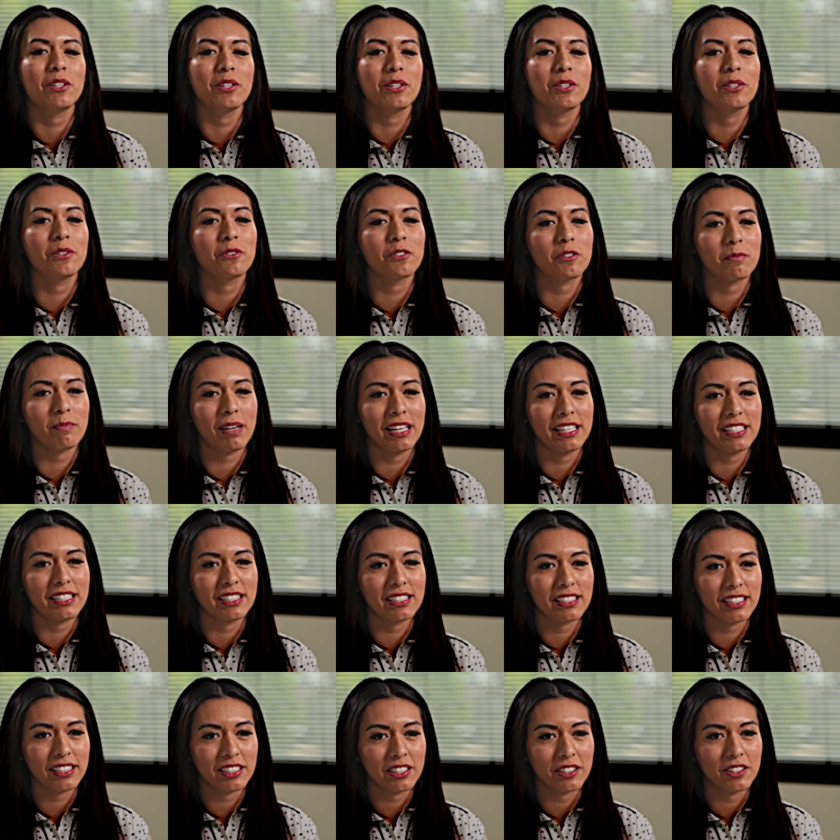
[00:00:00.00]
use my
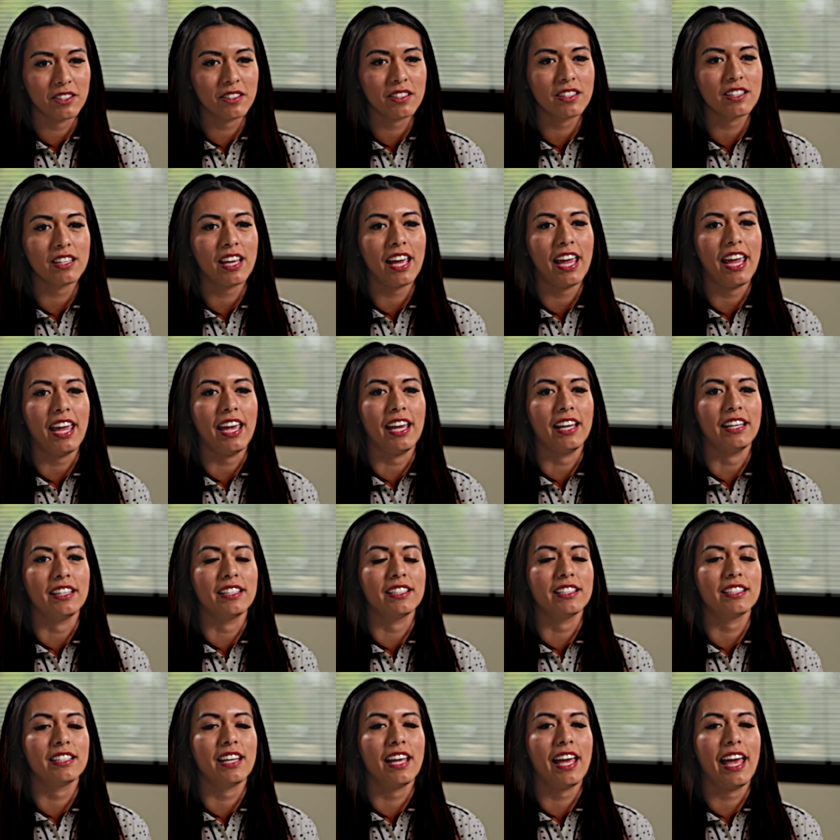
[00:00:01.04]
skills
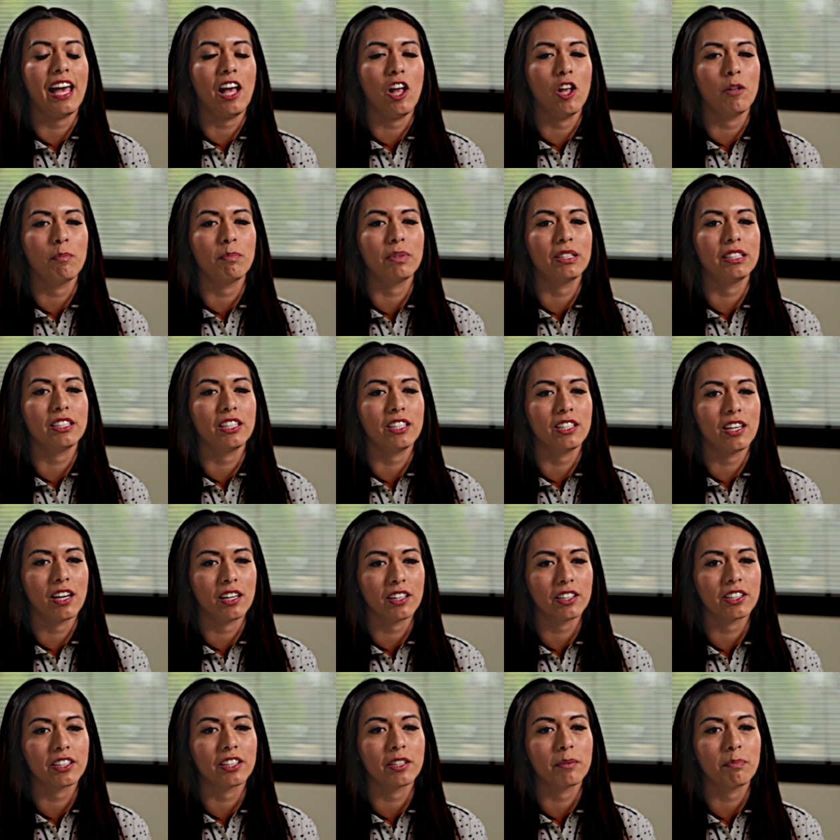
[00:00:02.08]
and help
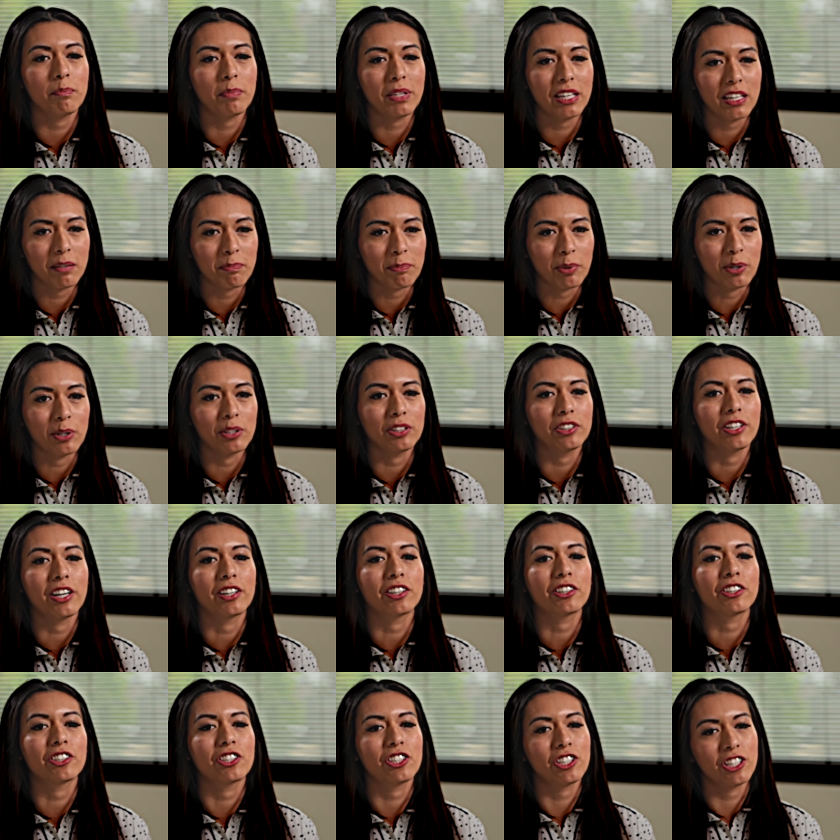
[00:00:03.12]
younger people,
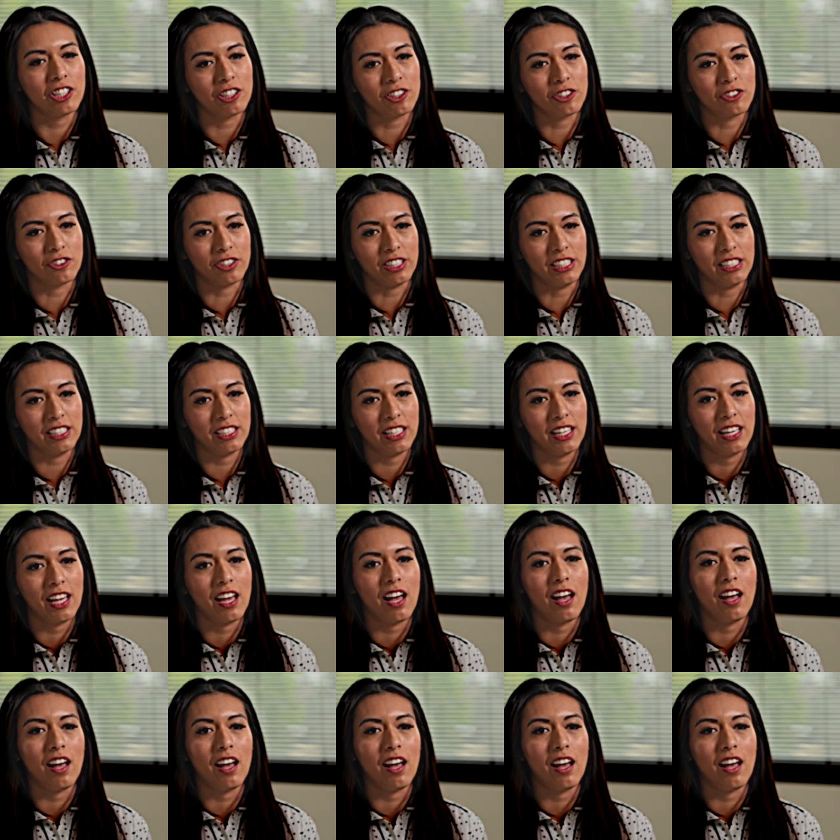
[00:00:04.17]
younger children,